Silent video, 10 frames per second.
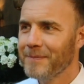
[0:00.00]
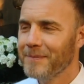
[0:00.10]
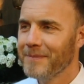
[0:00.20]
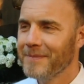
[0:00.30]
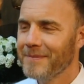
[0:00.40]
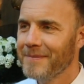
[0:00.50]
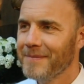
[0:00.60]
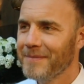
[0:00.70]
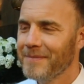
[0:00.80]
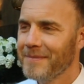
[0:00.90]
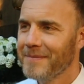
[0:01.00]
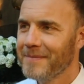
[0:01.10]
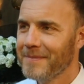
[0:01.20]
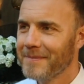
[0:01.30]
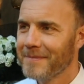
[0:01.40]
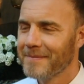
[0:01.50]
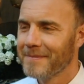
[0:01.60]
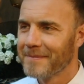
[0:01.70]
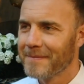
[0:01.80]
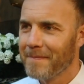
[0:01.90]
And quickly, do you think there's ever room
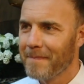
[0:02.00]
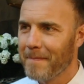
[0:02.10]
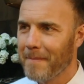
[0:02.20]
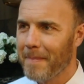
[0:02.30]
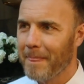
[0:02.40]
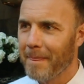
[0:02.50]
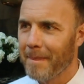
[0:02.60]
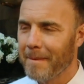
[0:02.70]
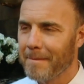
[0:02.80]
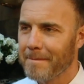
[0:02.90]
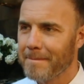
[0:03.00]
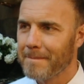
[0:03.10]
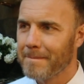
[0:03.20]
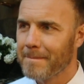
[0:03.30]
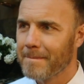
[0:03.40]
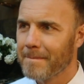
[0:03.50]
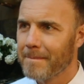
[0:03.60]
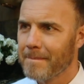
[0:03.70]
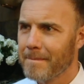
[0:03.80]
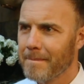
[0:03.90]
for an ex-contestant to be
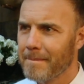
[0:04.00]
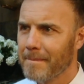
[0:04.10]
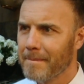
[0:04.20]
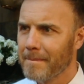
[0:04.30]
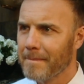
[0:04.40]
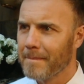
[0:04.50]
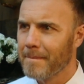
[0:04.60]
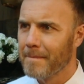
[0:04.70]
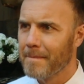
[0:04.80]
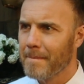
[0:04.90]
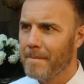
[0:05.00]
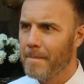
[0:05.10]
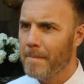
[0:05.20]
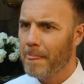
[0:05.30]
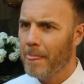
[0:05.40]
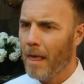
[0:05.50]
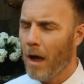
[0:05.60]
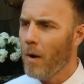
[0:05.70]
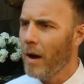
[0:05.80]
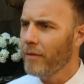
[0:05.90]
on the judging panel?
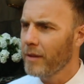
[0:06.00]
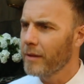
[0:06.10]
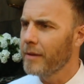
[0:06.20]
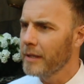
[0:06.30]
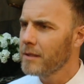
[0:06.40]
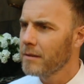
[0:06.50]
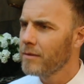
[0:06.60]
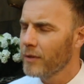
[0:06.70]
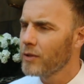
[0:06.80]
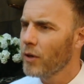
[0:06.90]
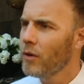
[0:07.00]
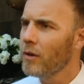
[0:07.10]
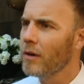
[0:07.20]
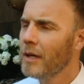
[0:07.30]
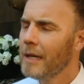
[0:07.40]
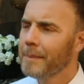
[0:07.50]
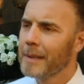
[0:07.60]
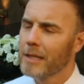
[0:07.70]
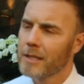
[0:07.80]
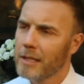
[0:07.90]
Oh, I think there is, for sure.
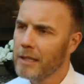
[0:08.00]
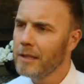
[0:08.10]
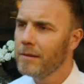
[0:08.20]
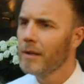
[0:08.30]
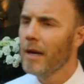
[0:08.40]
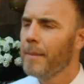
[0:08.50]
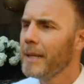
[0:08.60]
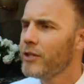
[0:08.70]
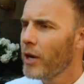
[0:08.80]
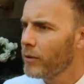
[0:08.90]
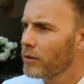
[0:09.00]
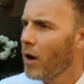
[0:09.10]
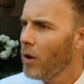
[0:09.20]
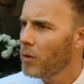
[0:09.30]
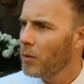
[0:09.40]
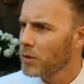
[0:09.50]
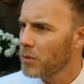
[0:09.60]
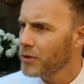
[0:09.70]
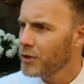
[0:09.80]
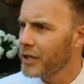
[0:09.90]
Because the, I mean, Cheryl Cole was,
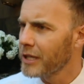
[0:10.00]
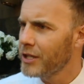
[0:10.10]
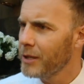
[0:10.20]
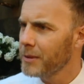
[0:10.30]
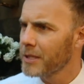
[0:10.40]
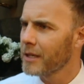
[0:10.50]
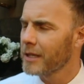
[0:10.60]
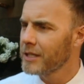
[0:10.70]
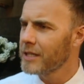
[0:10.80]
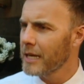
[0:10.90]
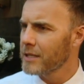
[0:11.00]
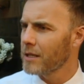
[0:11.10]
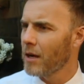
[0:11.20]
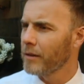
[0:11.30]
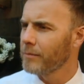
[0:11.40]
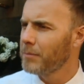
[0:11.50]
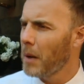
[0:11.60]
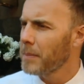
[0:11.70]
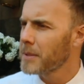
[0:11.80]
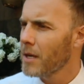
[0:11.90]
wasn't she? She was a contestant on
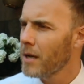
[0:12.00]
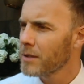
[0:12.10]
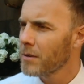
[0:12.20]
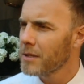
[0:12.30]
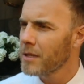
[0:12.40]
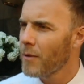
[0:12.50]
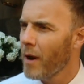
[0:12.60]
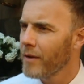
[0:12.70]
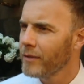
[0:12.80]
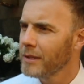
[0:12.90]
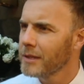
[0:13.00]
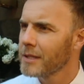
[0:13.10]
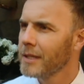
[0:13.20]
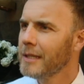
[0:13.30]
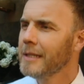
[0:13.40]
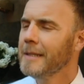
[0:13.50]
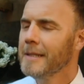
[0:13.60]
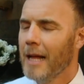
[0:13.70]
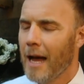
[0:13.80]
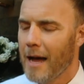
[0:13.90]
Pop Stars, was it? The Rivals? The Rivals, yeah.
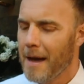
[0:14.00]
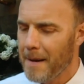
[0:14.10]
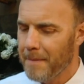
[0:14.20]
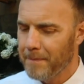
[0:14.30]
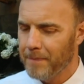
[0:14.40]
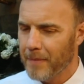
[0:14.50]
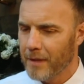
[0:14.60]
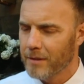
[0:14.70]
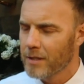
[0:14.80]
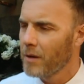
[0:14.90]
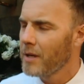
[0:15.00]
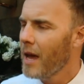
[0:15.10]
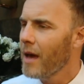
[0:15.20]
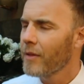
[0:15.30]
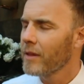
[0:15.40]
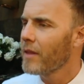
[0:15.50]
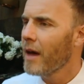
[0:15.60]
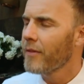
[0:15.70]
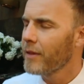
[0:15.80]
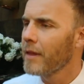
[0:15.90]
Um, so yeah, I think
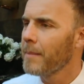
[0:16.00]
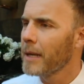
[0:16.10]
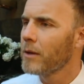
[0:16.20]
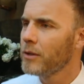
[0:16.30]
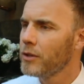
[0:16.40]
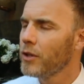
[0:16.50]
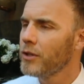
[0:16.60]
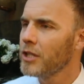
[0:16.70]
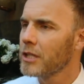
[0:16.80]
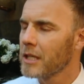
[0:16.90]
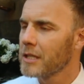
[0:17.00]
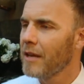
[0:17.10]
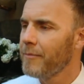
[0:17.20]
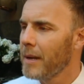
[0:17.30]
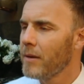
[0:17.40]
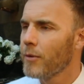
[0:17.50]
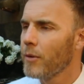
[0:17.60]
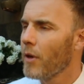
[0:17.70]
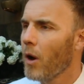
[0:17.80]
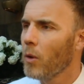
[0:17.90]
I think they make good judges because they've been
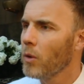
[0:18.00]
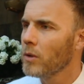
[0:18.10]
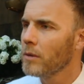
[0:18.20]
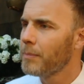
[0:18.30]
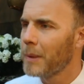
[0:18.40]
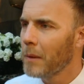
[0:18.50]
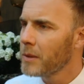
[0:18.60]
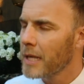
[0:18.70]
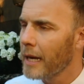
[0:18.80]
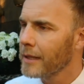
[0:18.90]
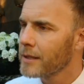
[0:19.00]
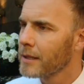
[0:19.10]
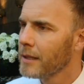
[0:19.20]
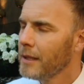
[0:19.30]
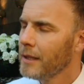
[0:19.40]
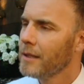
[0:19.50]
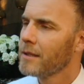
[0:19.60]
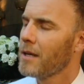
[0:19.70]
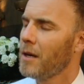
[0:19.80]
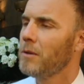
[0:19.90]
through the whole process.
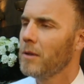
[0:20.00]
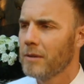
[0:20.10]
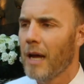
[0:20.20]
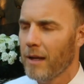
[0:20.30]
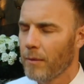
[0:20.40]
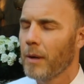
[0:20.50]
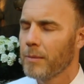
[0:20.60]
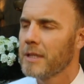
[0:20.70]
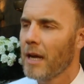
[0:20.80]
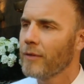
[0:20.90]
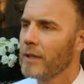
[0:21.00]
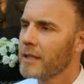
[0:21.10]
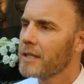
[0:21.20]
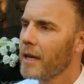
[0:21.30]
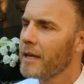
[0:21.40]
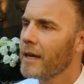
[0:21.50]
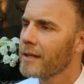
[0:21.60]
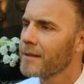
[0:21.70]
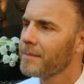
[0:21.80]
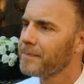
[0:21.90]
So uh, I, I, would definitely say
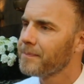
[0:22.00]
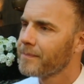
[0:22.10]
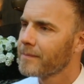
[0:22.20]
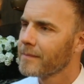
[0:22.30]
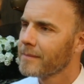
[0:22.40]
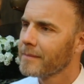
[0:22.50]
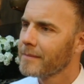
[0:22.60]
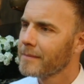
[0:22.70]
yes. Who would you pick?